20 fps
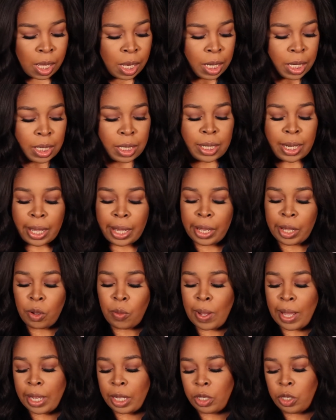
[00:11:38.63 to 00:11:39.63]
Now
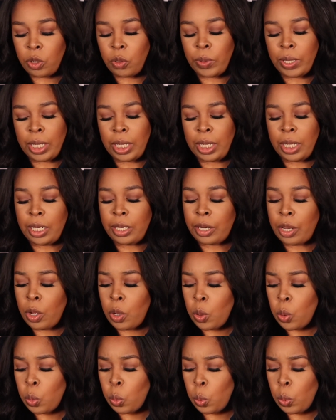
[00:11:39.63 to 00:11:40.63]
I go in
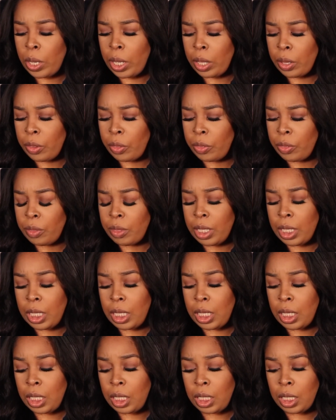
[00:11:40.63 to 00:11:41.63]
with
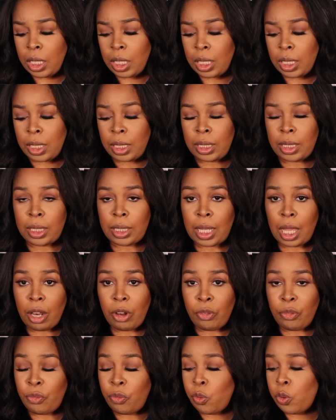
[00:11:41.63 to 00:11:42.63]
the
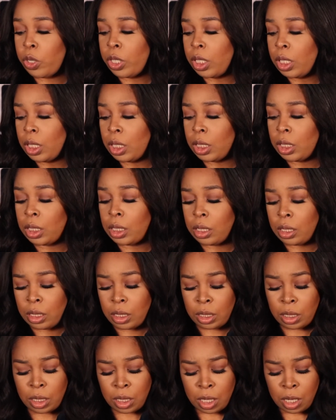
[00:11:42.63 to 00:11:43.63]
California
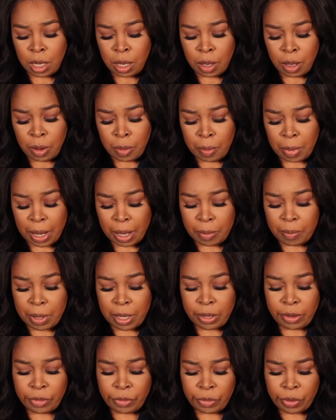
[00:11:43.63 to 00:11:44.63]
by
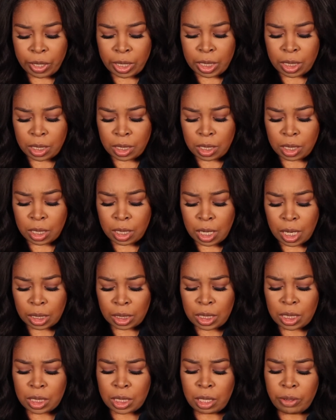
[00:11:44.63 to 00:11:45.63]
Benefit. I think
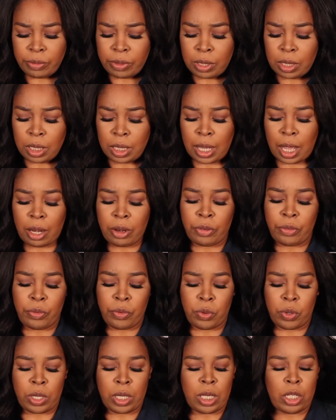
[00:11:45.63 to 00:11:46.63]
it's Living the
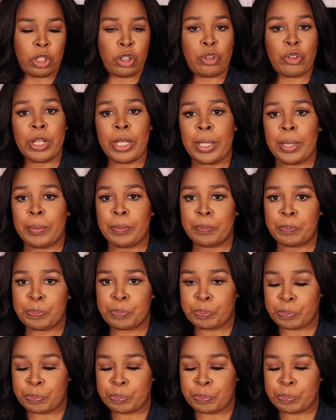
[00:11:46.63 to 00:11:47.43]
California Dream. And